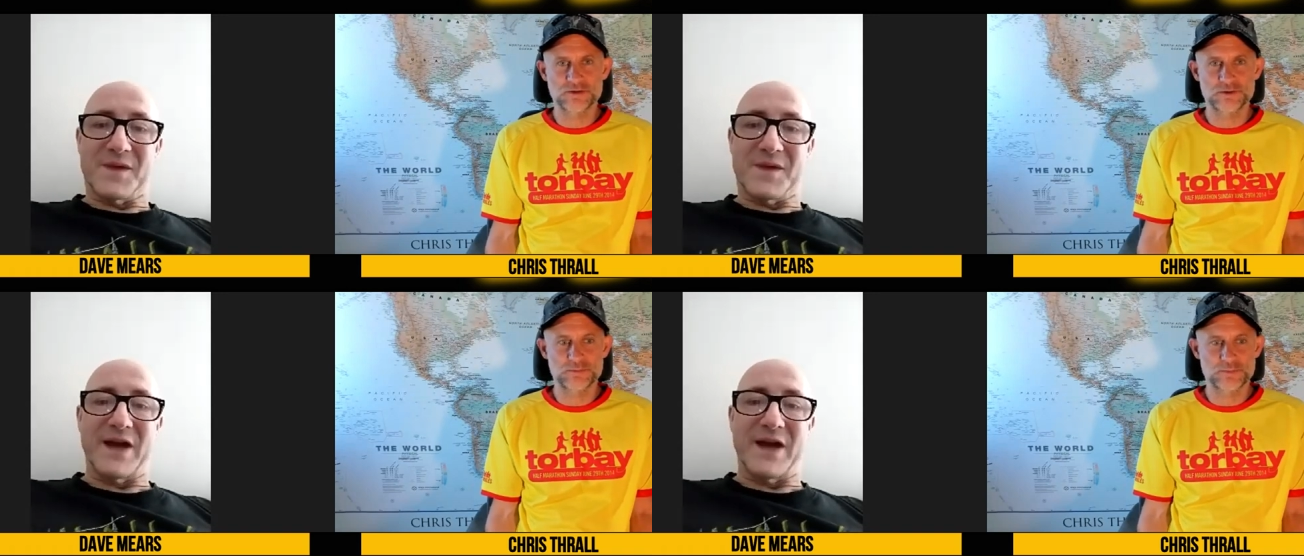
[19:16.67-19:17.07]
Speaker 1: Want
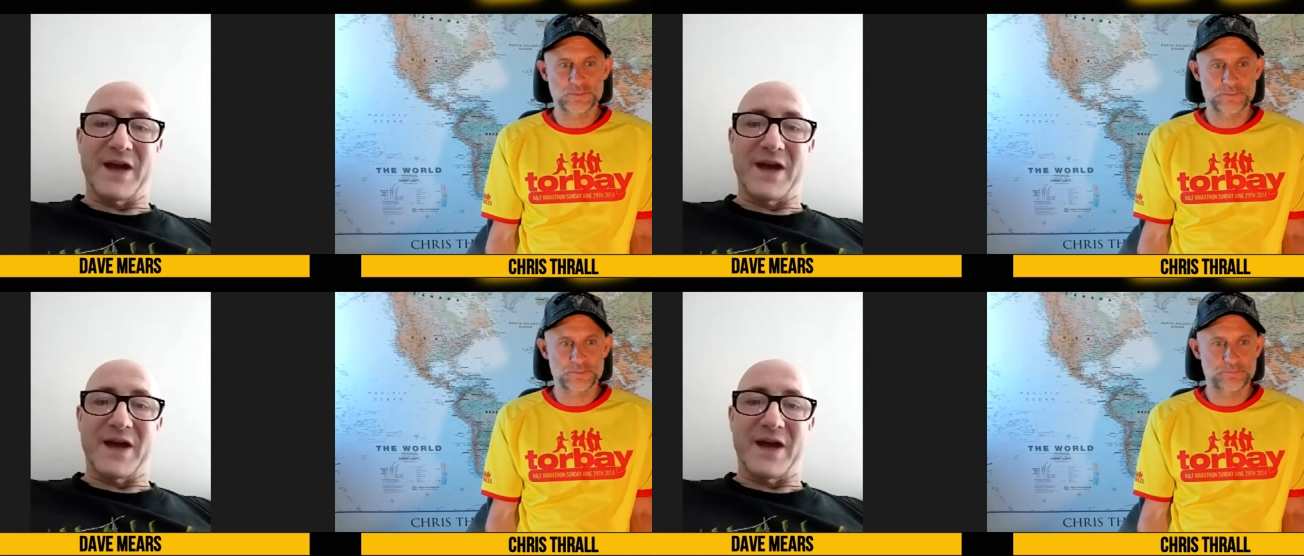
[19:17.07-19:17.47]
to talk
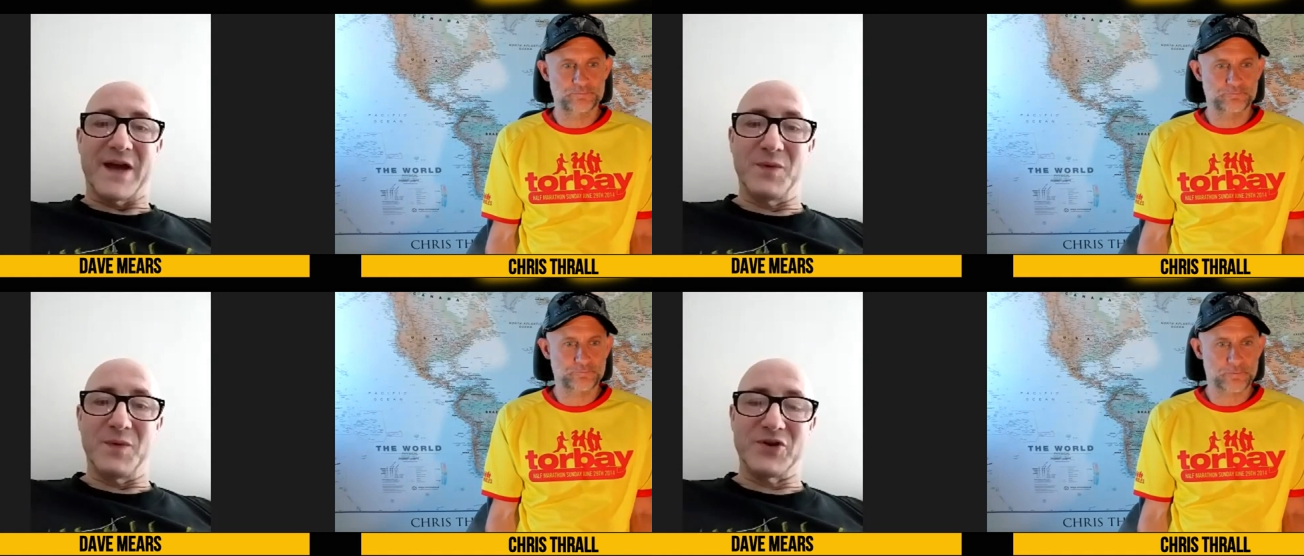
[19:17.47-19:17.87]
about
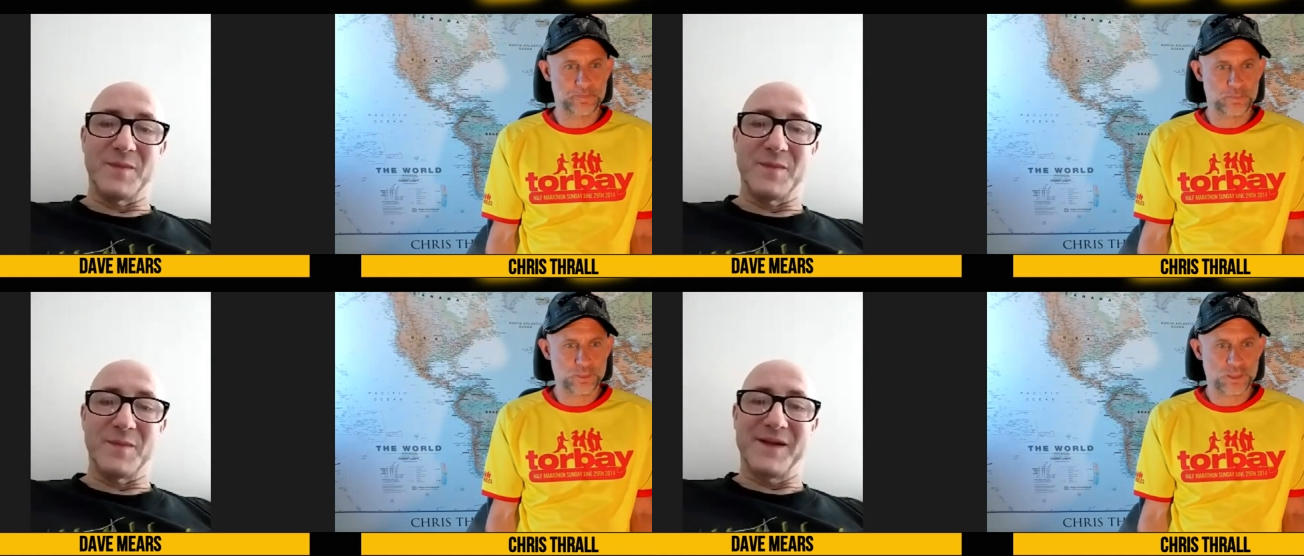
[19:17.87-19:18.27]

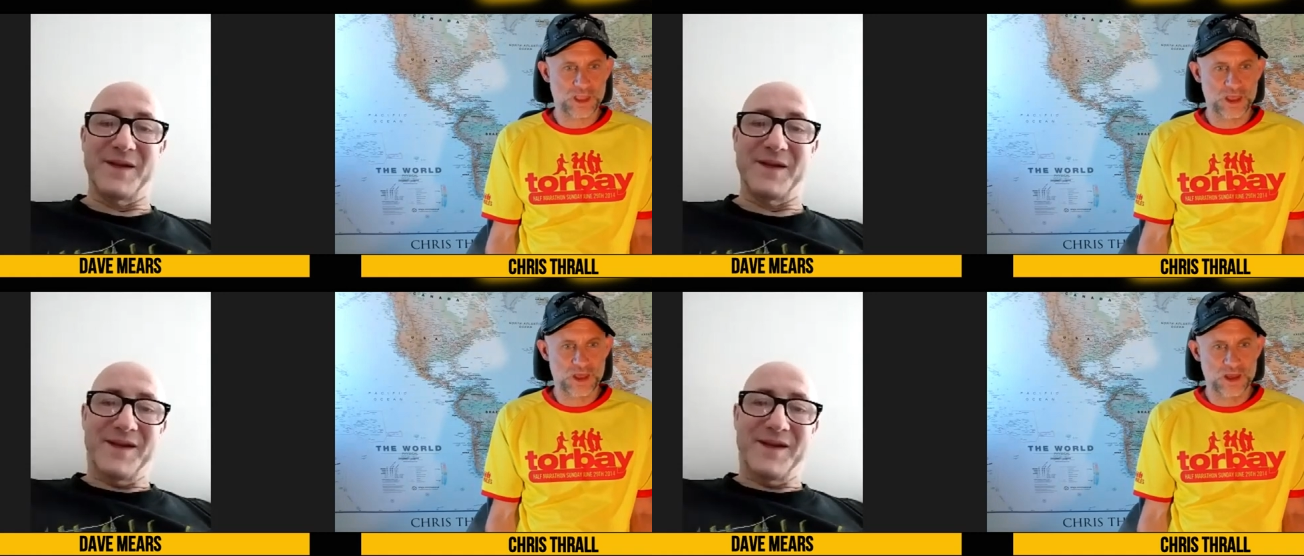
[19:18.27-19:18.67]

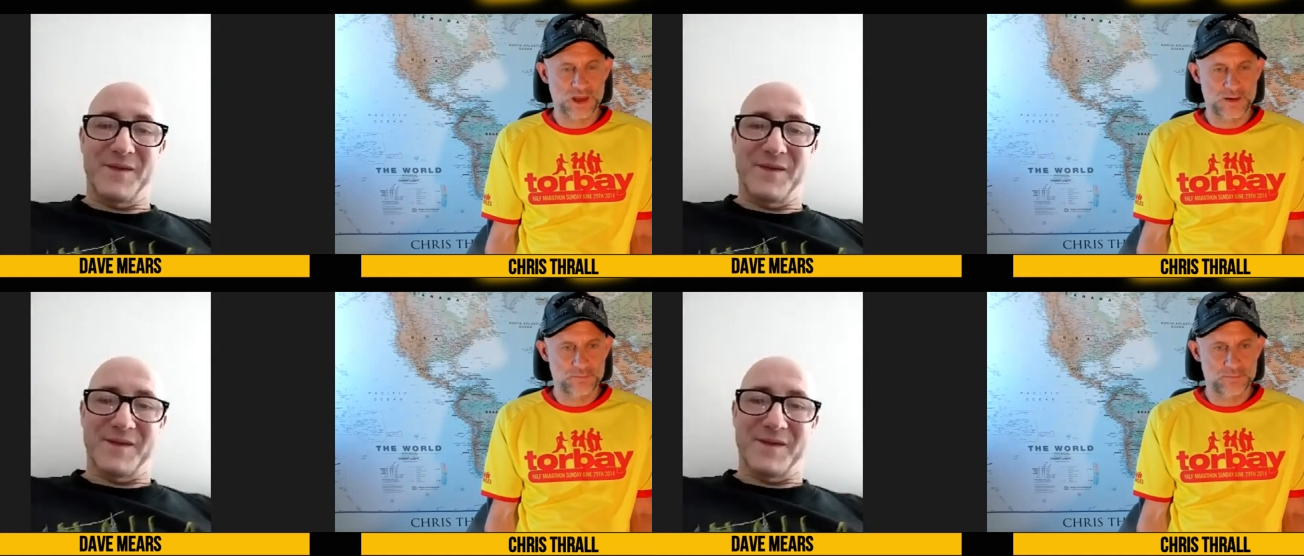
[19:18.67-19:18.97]
more